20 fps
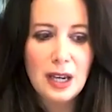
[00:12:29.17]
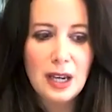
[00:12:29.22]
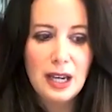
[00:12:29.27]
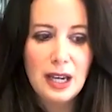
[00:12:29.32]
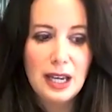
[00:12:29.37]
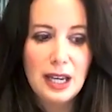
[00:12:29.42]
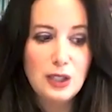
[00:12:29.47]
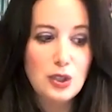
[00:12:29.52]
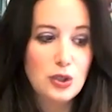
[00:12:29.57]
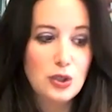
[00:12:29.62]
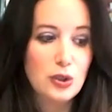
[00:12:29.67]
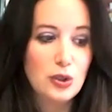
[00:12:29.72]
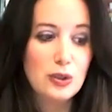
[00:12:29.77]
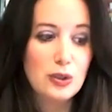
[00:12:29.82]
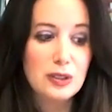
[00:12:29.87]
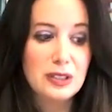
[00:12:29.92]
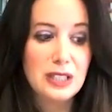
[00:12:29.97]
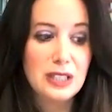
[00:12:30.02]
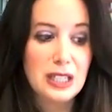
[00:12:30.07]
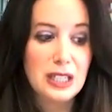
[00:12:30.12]
is
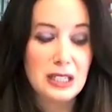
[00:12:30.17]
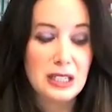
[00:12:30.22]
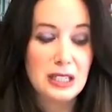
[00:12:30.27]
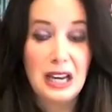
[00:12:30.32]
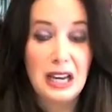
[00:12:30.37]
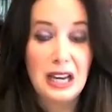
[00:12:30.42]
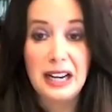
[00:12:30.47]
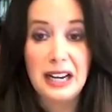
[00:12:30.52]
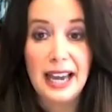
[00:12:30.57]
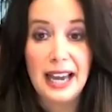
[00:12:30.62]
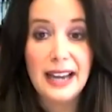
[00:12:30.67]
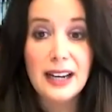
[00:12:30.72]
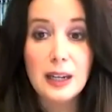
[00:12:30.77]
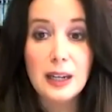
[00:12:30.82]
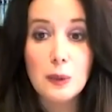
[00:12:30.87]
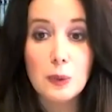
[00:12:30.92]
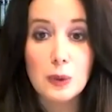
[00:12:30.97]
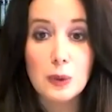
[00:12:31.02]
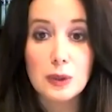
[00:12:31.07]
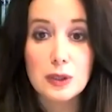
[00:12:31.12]
certainly not
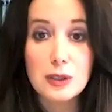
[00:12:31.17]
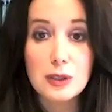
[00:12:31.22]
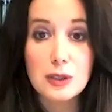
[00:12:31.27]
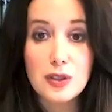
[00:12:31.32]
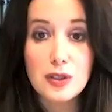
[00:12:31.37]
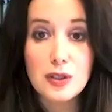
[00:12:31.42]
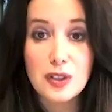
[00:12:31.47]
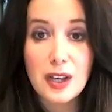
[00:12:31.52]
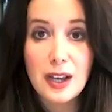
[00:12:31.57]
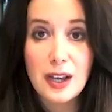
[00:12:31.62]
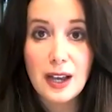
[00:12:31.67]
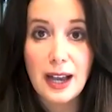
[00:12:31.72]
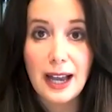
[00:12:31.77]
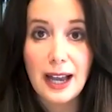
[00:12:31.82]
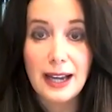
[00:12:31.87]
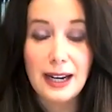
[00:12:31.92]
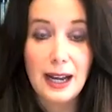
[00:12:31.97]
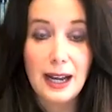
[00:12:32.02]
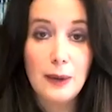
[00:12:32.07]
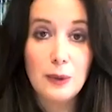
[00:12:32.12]
any worse.
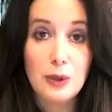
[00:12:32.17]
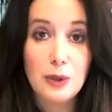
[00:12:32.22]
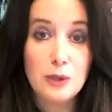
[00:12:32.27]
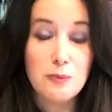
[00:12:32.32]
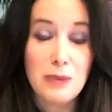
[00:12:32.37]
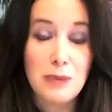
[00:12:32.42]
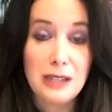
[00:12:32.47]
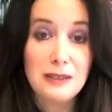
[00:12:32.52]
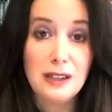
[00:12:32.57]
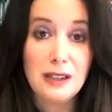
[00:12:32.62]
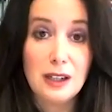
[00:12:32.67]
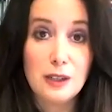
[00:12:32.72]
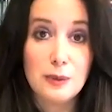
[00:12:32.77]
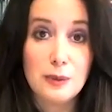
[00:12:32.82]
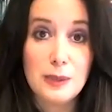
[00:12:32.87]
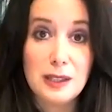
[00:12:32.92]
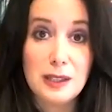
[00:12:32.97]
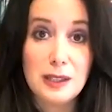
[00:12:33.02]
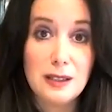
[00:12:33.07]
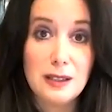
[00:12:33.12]
And I could make the
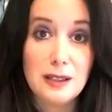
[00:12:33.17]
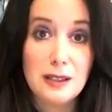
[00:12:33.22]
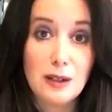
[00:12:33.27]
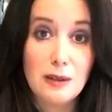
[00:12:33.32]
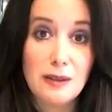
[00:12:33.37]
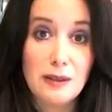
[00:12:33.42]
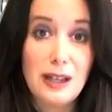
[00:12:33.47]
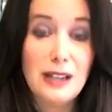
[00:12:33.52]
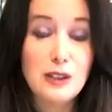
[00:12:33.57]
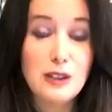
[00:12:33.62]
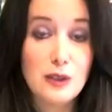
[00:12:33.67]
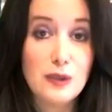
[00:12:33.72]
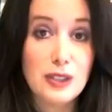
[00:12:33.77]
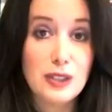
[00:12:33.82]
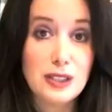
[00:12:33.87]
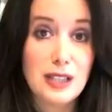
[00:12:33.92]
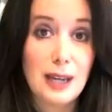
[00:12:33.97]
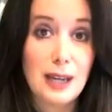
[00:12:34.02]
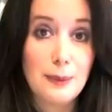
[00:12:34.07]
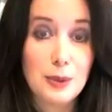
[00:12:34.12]
argument that there are lots of
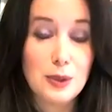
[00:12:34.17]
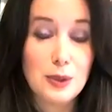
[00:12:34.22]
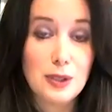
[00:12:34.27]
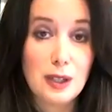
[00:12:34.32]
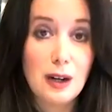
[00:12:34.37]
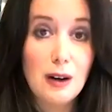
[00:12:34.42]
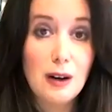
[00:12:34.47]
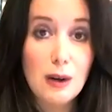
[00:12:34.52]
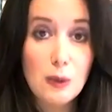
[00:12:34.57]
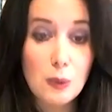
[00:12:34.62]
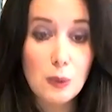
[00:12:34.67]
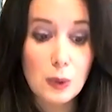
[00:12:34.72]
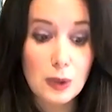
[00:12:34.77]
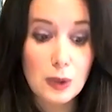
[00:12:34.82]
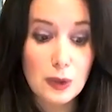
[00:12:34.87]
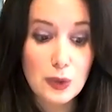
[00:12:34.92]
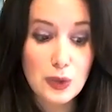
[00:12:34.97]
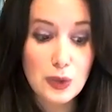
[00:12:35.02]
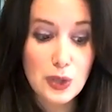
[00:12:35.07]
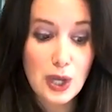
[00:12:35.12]
examples that are
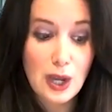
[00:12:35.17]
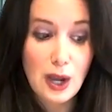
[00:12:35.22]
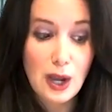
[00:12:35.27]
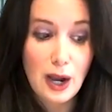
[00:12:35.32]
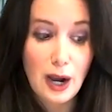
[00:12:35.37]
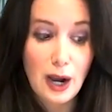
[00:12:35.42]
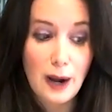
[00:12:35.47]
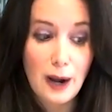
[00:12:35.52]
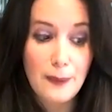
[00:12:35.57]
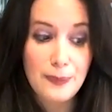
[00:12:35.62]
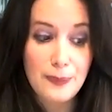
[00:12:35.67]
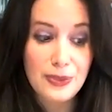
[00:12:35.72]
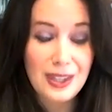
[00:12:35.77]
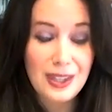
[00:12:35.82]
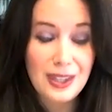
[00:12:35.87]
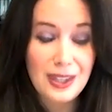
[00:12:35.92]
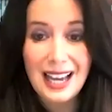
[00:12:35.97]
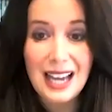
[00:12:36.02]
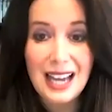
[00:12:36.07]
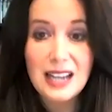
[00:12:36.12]
worse
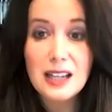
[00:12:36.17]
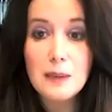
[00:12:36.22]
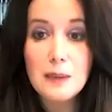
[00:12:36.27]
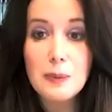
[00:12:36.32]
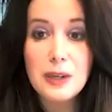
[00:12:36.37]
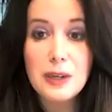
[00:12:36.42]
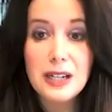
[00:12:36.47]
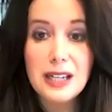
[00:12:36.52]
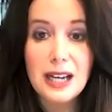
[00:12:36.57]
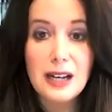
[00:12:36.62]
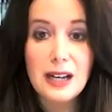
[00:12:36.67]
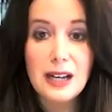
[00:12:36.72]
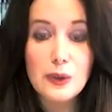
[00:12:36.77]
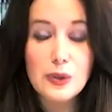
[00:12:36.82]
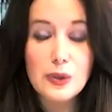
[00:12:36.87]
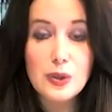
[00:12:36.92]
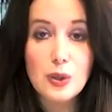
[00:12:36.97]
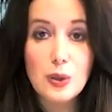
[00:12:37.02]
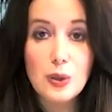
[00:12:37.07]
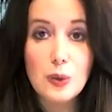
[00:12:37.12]
than anybody
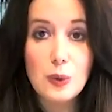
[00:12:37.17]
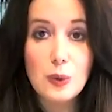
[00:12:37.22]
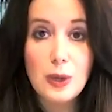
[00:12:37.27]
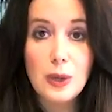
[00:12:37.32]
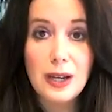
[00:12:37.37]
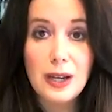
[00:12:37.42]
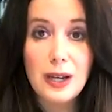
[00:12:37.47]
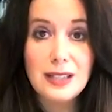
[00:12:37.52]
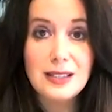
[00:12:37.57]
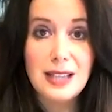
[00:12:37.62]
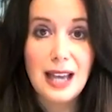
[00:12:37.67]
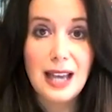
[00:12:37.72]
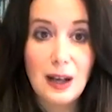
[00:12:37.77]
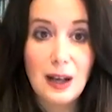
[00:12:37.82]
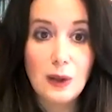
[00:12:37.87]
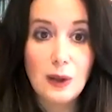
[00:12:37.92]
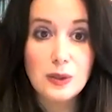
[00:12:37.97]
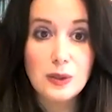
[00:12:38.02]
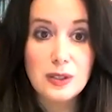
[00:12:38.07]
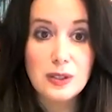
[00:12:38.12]
else who has
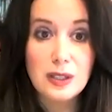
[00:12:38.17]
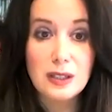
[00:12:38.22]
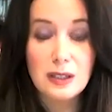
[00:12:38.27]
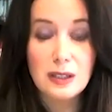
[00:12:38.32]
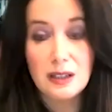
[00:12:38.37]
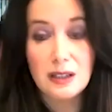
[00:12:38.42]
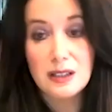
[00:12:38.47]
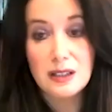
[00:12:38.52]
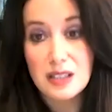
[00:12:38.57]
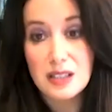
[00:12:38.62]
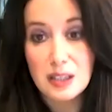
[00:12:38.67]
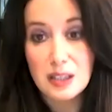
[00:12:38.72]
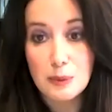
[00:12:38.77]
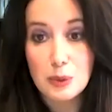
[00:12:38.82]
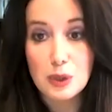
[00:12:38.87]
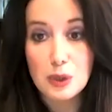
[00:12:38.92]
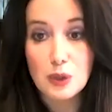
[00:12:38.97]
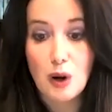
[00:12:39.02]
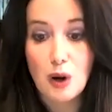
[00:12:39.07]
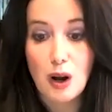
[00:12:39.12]
held a
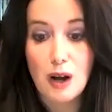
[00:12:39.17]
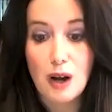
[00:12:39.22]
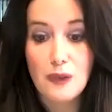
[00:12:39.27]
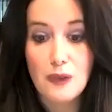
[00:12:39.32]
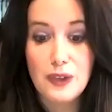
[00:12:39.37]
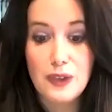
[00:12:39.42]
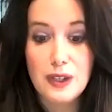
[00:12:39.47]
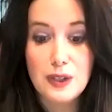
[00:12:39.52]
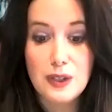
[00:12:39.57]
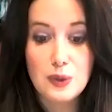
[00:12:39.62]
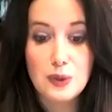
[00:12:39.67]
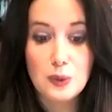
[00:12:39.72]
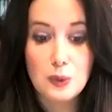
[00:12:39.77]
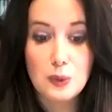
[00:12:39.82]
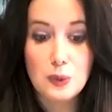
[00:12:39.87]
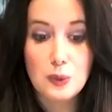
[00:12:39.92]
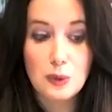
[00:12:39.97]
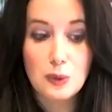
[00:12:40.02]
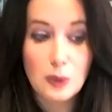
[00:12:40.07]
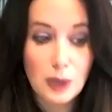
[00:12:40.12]
similar office
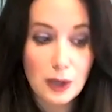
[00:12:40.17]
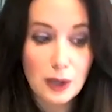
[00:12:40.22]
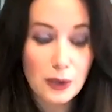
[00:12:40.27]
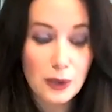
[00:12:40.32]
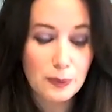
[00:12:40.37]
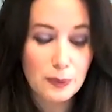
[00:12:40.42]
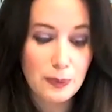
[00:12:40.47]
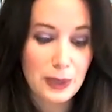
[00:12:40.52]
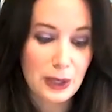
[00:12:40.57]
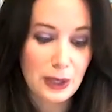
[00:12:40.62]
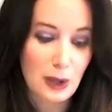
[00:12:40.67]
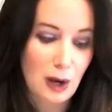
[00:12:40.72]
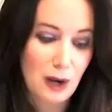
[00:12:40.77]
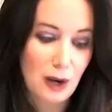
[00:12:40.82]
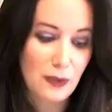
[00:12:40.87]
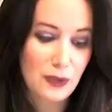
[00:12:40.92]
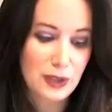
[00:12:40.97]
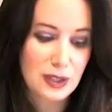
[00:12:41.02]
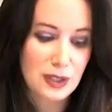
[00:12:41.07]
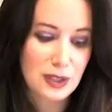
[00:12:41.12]
or other big
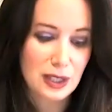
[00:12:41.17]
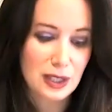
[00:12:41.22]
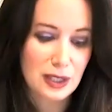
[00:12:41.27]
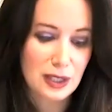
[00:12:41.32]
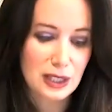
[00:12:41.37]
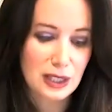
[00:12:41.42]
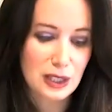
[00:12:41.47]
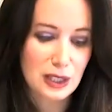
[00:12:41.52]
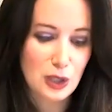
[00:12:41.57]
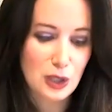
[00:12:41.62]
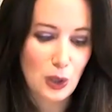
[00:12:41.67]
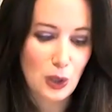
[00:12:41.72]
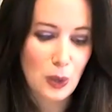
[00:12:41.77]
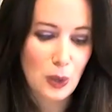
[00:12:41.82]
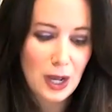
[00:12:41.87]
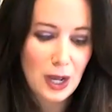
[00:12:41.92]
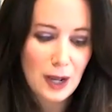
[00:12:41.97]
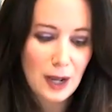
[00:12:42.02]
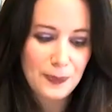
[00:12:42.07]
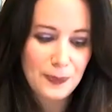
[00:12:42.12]
offices. And so,
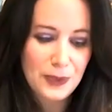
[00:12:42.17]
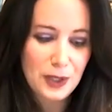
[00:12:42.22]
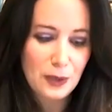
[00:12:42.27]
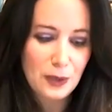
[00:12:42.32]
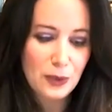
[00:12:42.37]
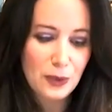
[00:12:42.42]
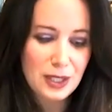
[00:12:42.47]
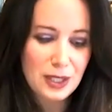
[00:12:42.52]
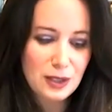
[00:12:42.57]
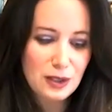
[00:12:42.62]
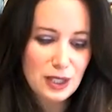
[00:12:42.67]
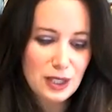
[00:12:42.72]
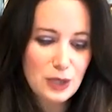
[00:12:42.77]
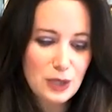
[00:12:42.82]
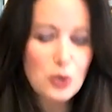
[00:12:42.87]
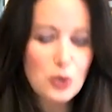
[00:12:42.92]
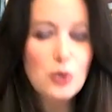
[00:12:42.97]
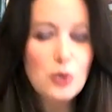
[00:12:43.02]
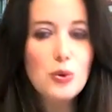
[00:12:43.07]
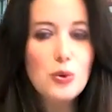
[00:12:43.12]

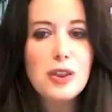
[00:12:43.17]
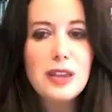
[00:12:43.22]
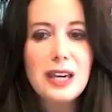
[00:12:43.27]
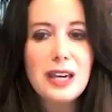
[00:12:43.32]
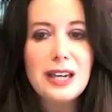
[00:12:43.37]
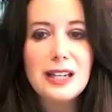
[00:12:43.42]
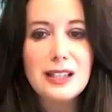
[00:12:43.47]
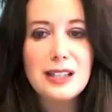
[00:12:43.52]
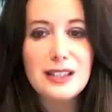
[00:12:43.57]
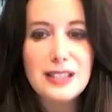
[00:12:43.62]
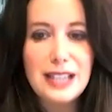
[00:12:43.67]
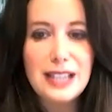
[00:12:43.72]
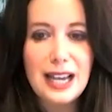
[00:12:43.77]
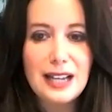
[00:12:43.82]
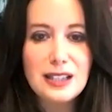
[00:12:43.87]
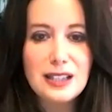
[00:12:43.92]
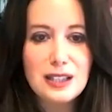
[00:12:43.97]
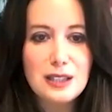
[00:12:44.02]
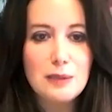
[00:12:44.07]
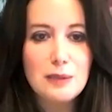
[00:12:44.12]
these 2 things
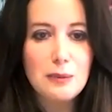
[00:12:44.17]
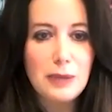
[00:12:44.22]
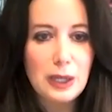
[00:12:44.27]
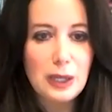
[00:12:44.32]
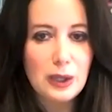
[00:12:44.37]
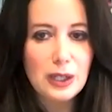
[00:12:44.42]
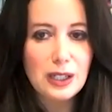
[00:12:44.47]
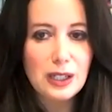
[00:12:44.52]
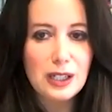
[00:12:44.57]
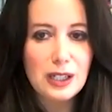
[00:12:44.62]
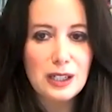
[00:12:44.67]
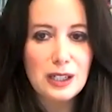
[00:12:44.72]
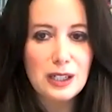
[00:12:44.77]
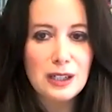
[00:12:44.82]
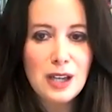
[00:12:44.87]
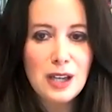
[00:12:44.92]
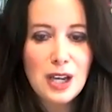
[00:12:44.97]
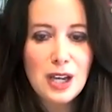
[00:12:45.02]
as an American